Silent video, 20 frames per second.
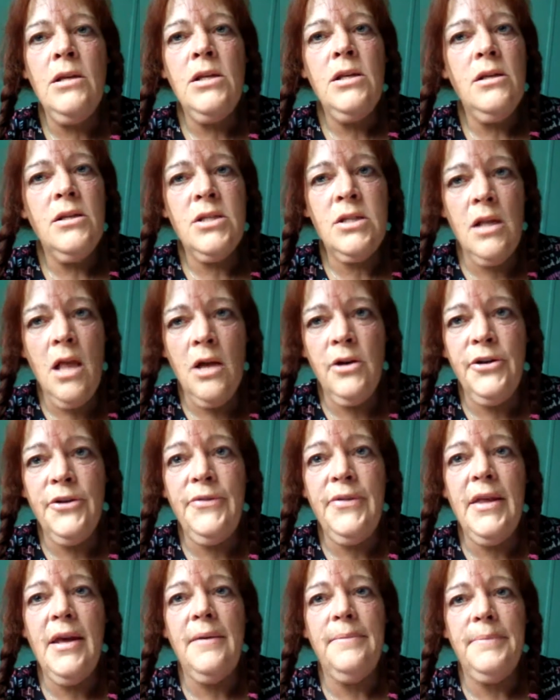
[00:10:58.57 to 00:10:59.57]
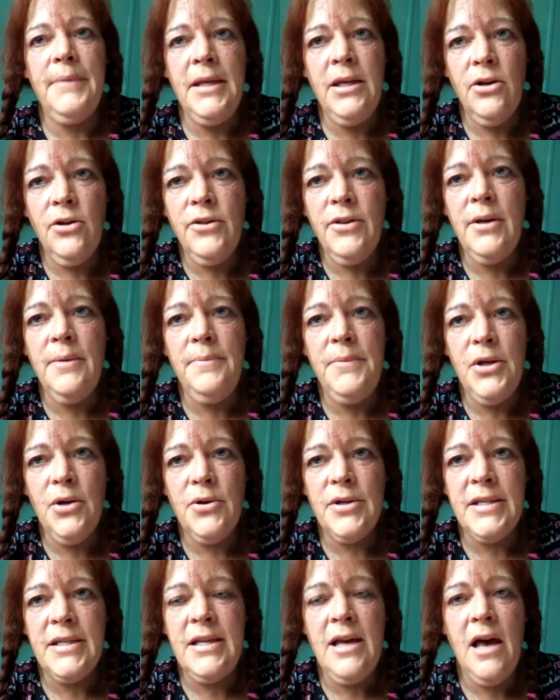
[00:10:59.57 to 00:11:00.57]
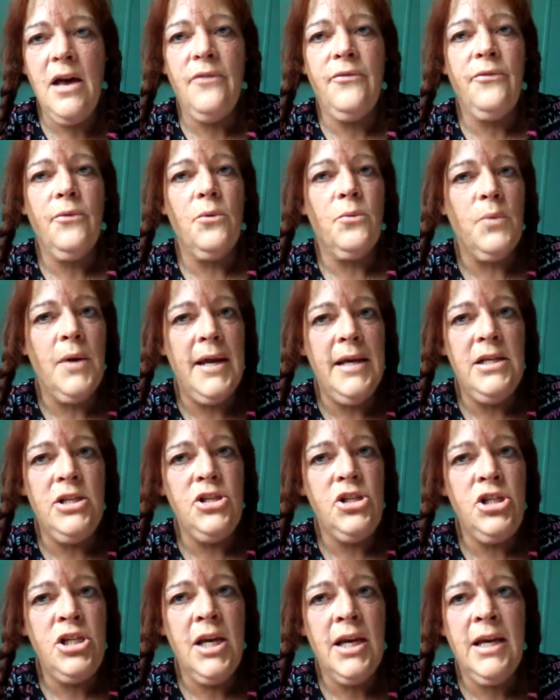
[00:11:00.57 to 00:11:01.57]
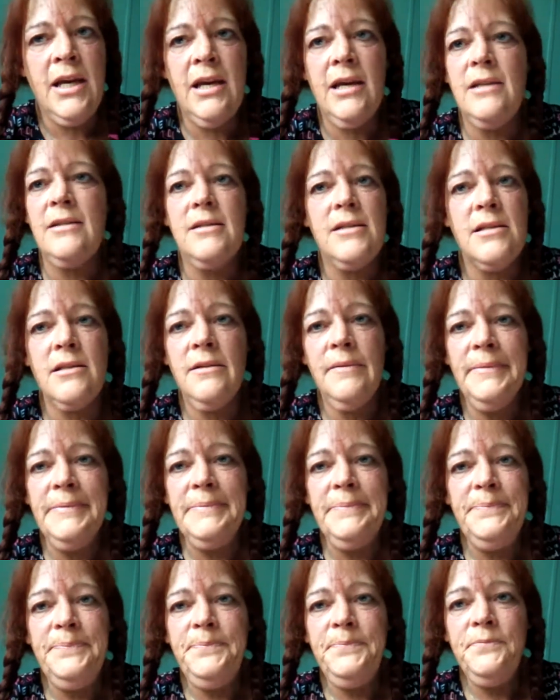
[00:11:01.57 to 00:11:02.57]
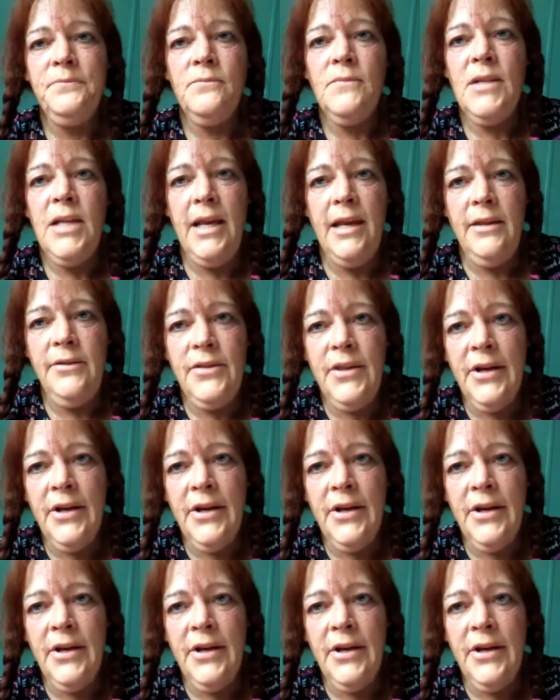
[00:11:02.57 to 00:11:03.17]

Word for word: Slaughter them. Kill them yourself. Raise chickens. Eat